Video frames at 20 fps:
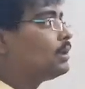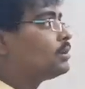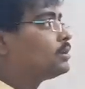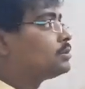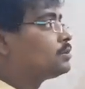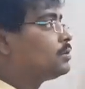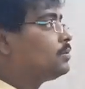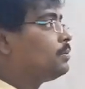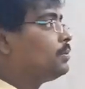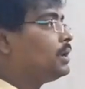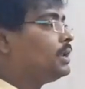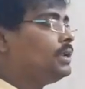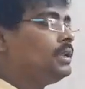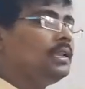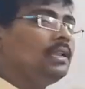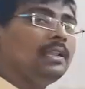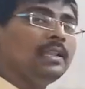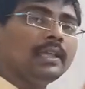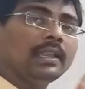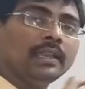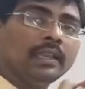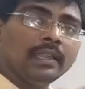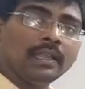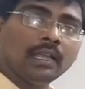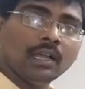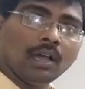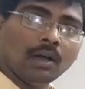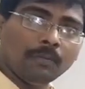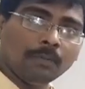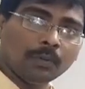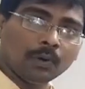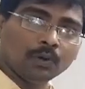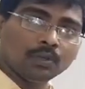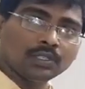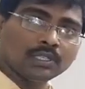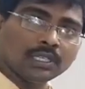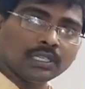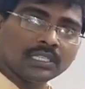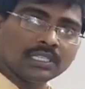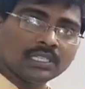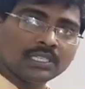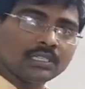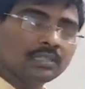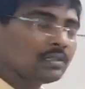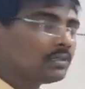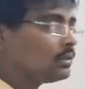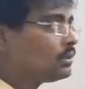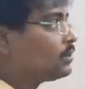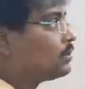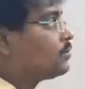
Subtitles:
So, many learning approaches